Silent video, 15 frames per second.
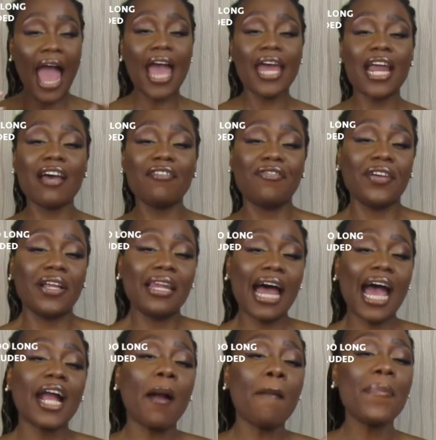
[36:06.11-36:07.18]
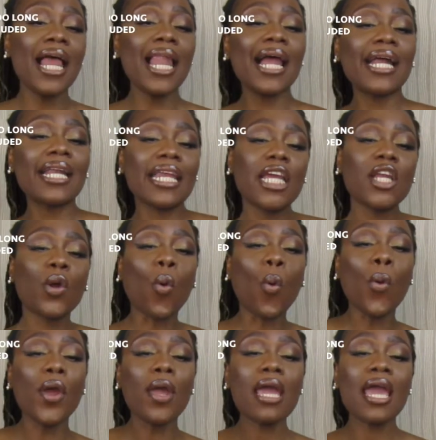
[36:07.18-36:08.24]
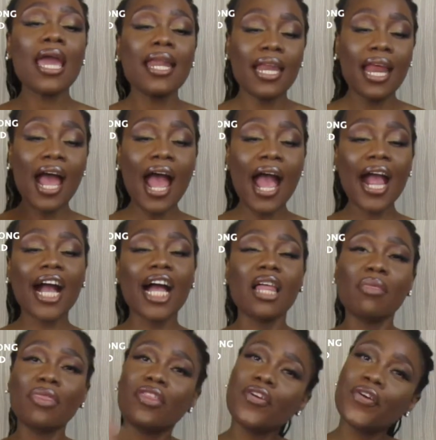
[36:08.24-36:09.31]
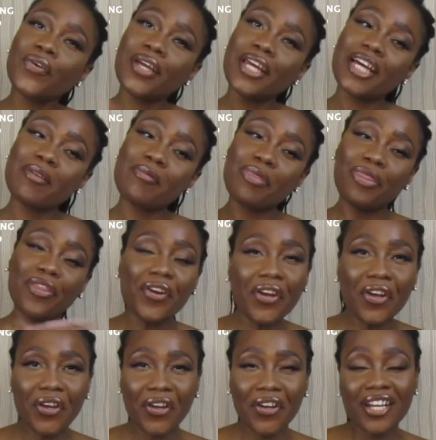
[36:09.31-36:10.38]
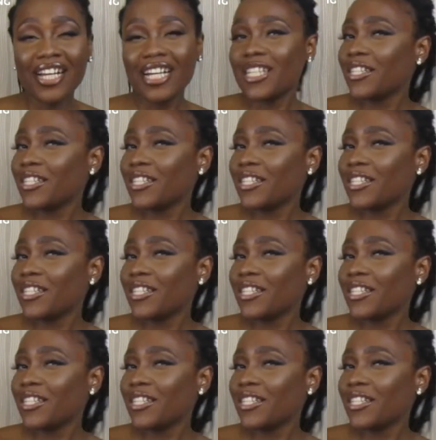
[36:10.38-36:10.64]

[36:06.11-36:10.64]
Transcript: and I feel like melanin queen come through.